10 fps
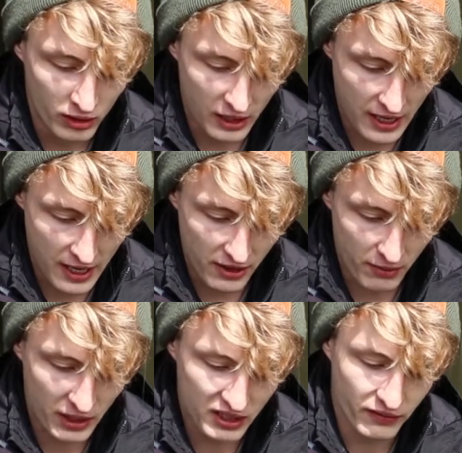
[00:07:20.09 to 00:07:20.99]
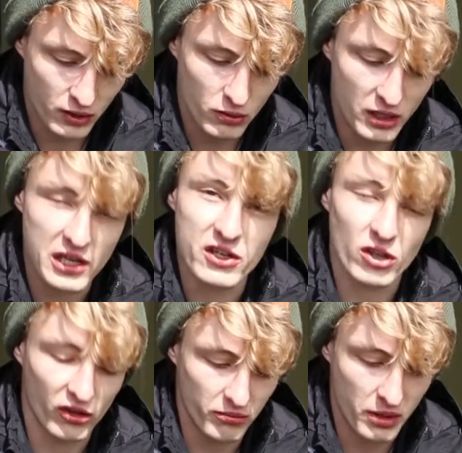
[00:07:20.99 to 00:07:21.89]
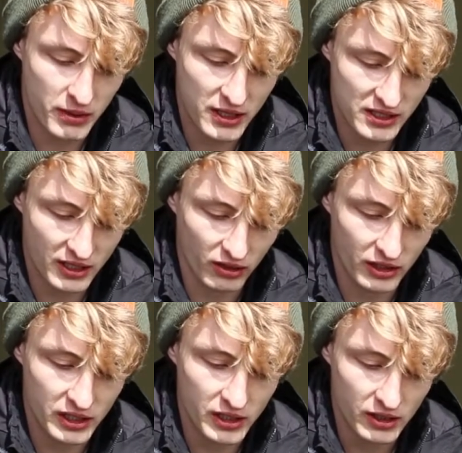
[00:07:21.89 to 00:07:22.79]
the past few years of me basically